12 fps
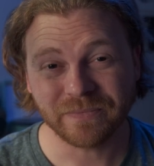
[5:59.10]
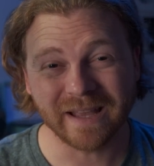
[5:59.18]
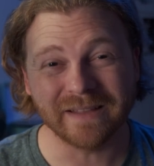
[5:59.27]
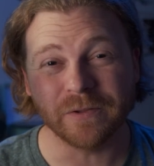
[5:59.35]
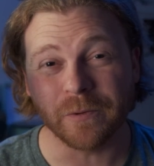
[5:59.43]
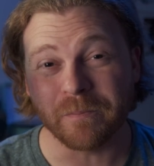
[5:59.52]

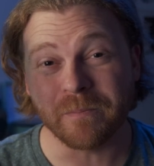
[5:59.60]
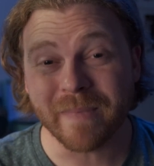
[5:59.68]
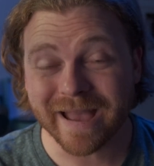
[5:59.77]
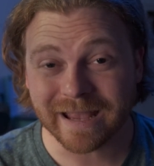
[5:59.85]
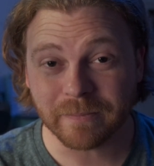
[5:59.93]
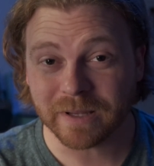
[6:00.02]
and there
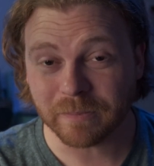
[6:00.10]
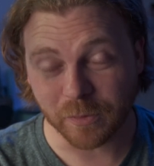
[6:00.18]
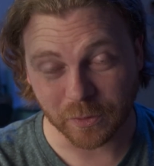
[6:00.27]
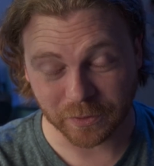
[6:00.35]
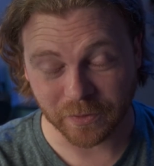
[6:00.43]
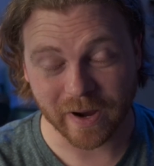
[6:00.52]
may be
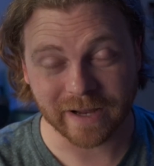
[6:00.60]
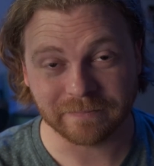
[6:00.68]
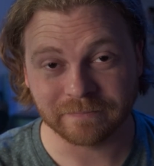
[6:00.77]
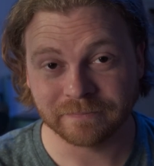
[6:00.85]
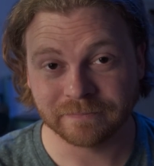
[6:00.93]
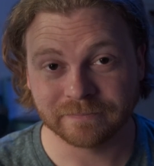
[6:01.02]
more grain.
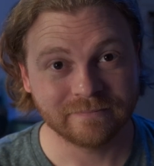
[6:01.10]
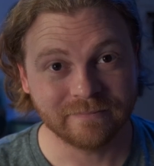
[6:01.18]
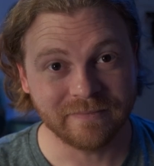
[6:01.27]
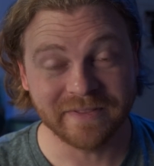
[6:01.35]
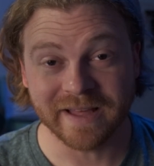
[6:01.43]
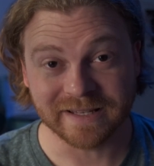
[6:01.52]

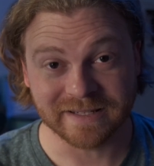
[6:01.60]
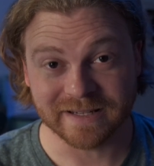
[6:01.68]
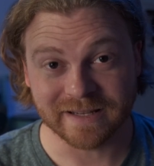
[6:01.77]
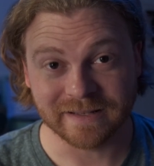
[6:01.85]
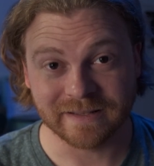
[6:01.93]
That's it.